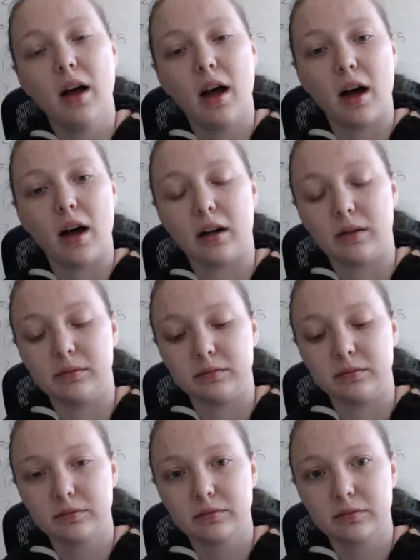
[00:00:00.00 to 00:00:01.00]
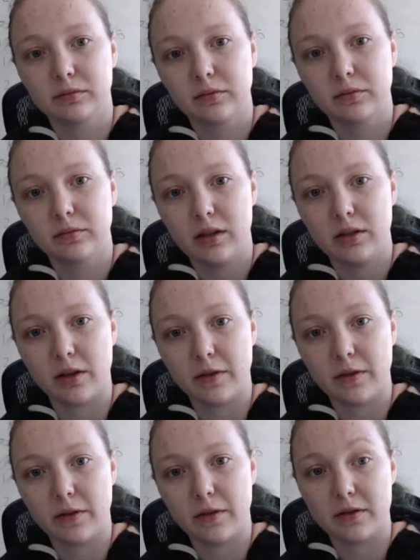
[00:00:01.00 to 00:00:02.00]
So the
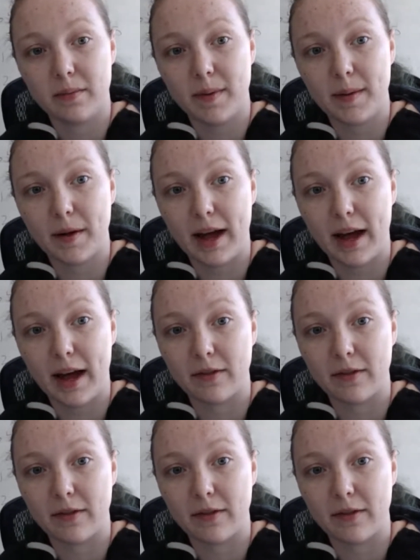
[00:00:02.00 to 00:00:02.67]
first 3 people I have